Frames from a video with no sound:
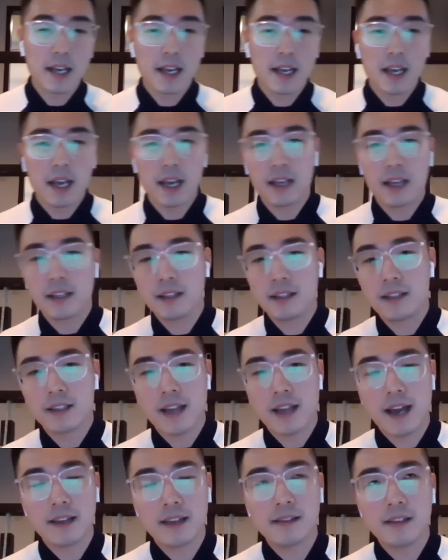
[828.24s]
And
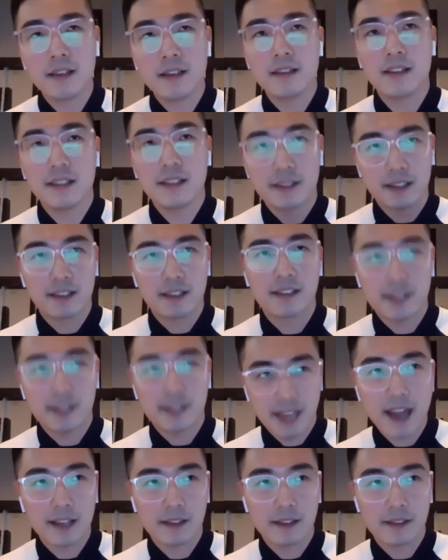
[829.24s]
I think the
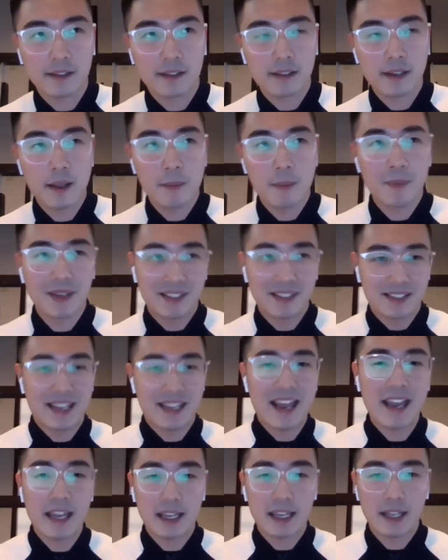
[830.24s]
success per
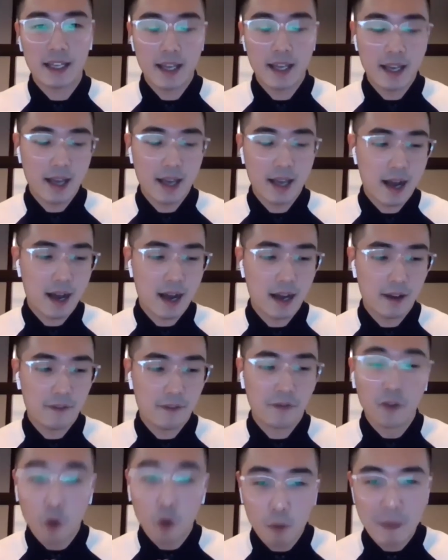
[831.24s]
se
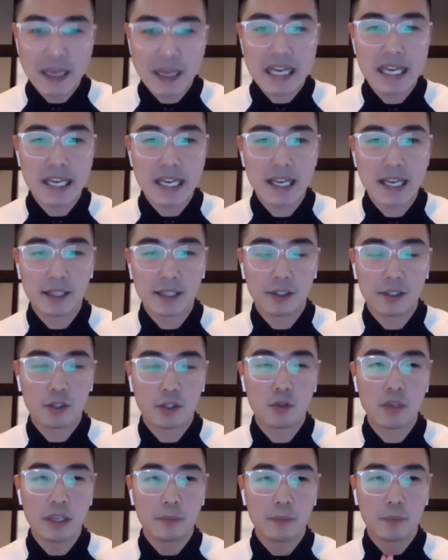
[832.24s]
for me is
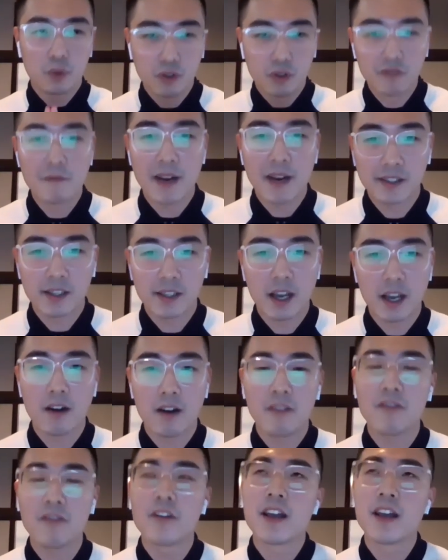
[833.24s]
to improve
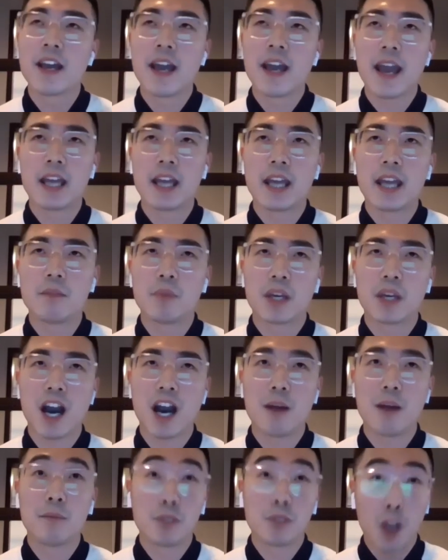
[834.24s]
myself and
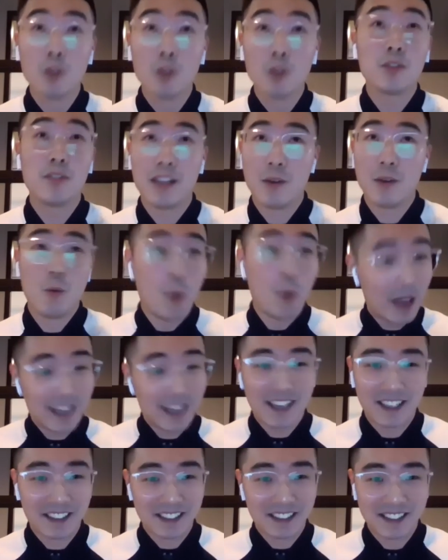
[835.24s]
become totally
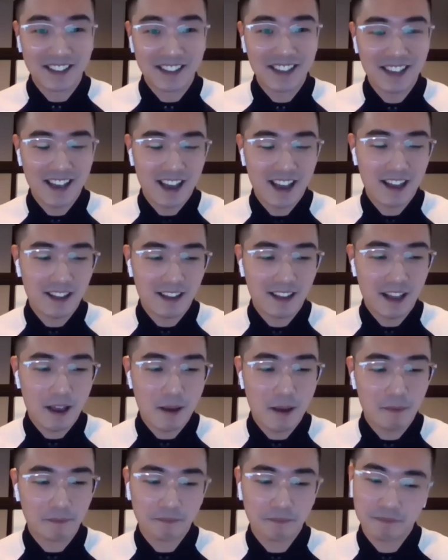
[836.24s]
awakened and
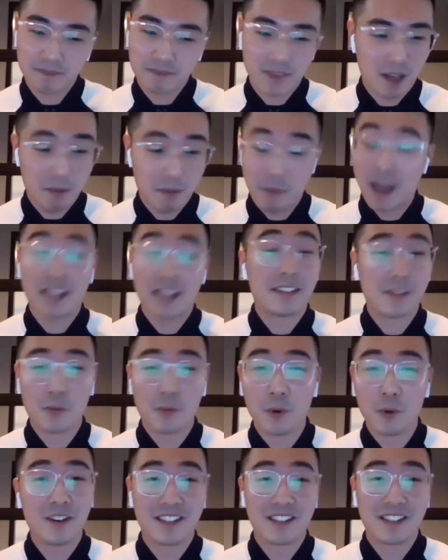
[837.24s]
then better the
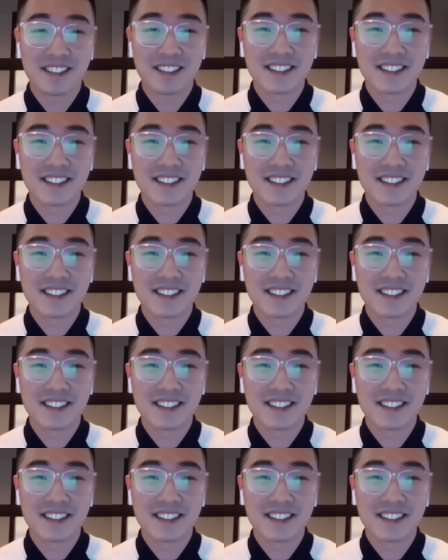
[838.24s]
world.